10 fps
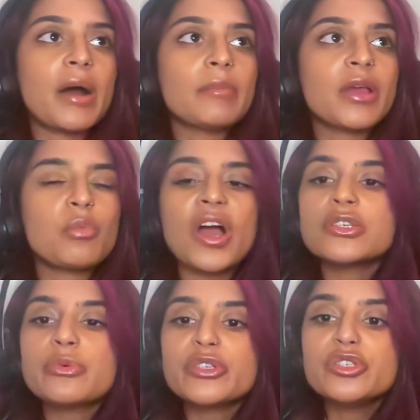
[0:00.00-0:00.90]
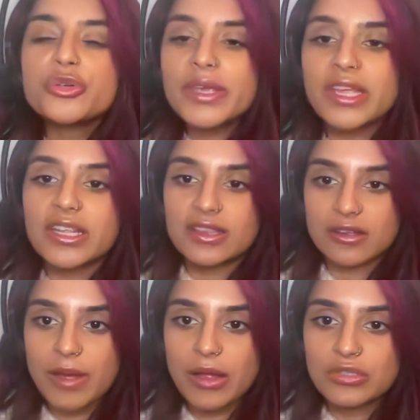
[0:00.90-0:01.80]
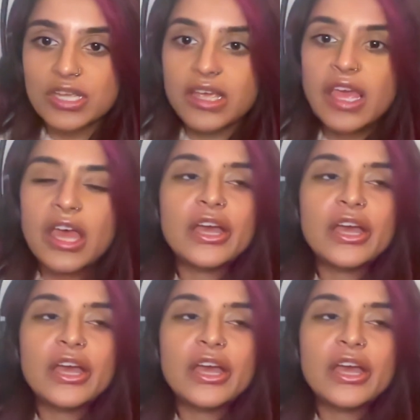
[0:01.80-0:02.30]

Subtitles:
But I'm like, why is no one doing anything about it?